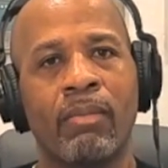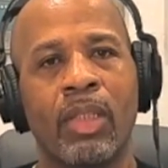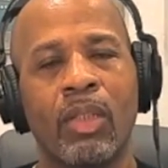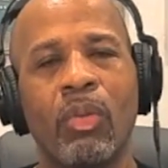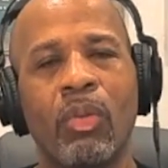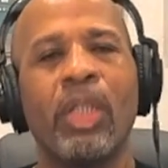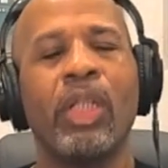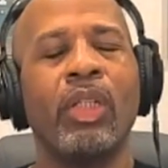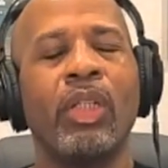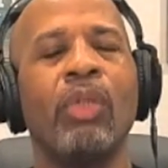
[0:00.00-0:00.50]

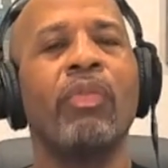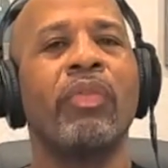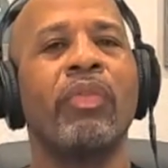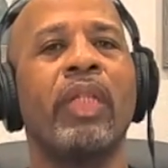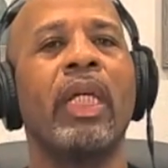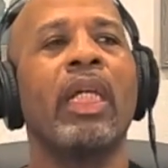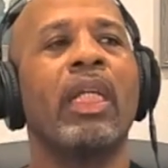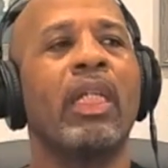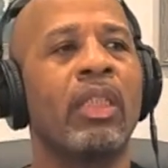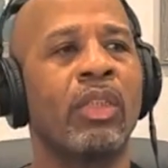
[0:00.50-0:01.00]
What do you
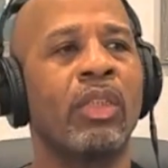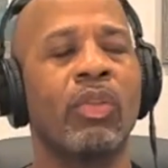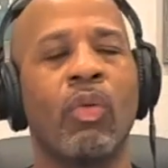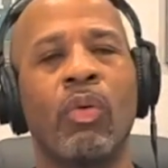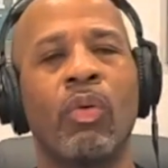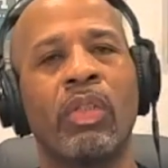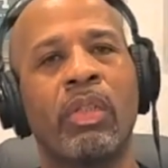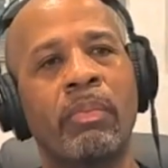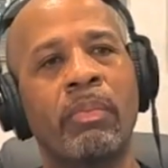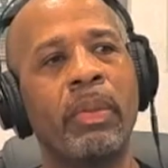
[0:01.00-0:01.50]
think is
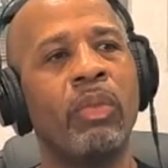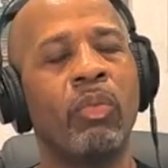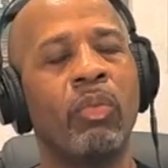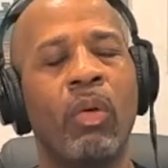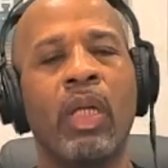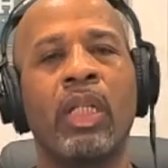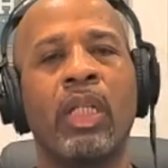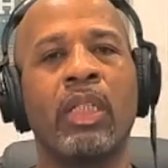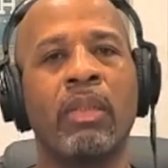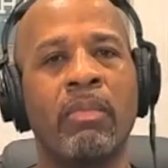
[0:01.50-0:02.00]
going to be
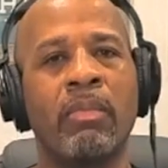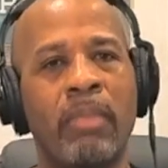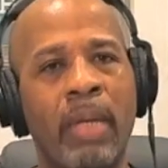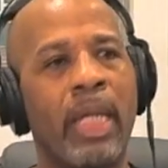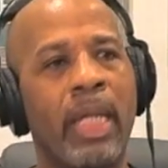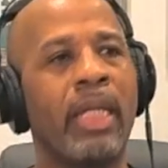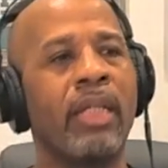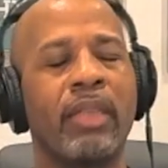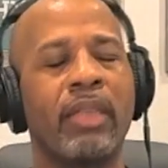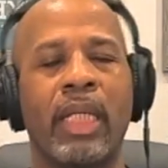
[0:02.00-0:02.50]
one of the
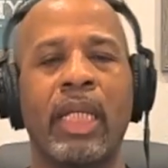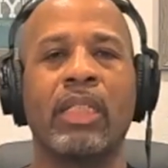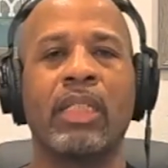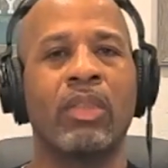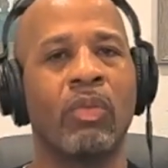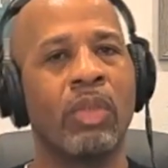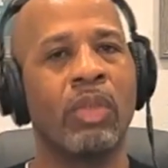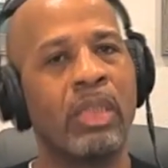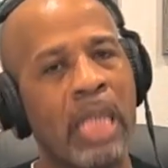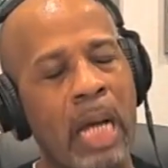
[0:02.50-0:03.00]
main things
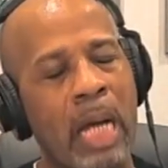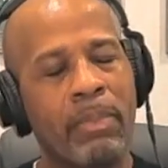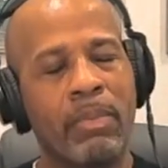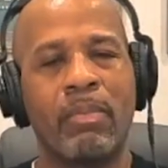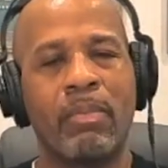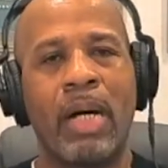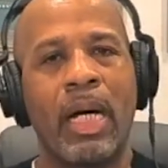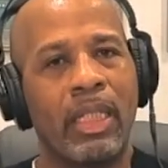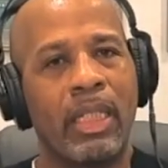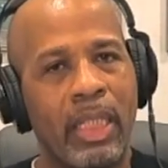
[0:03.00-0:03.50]
on the top of
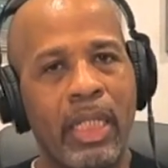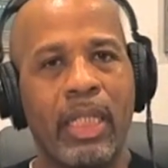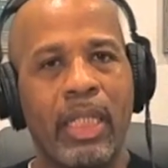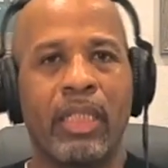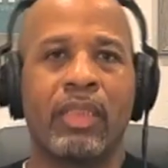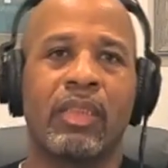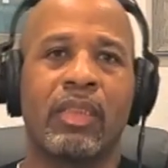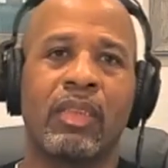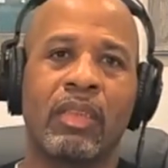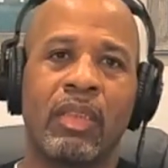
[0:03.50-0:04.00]
my
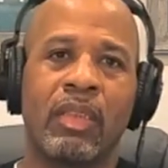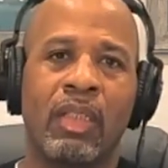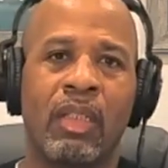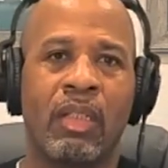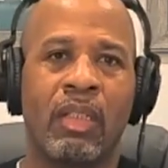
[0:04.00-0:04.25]
list?